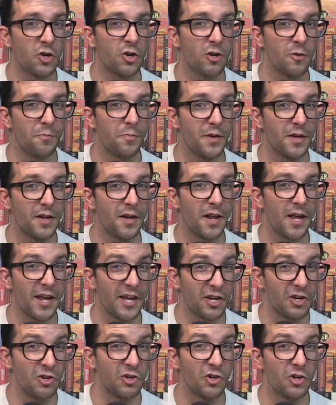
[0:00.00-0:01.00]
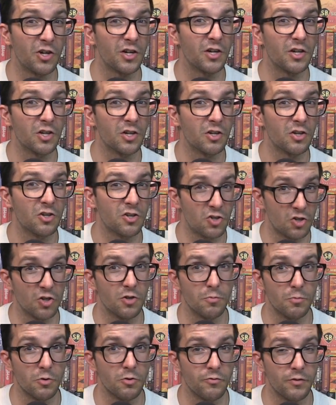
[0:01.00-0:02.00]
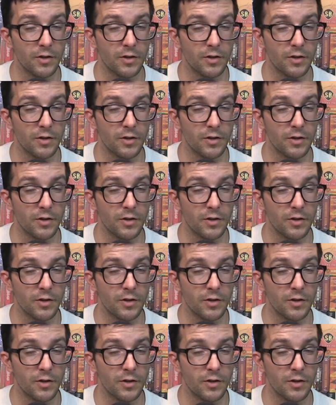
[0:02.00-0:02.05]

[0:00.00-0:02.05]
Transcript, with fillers: could have been a good, good movie.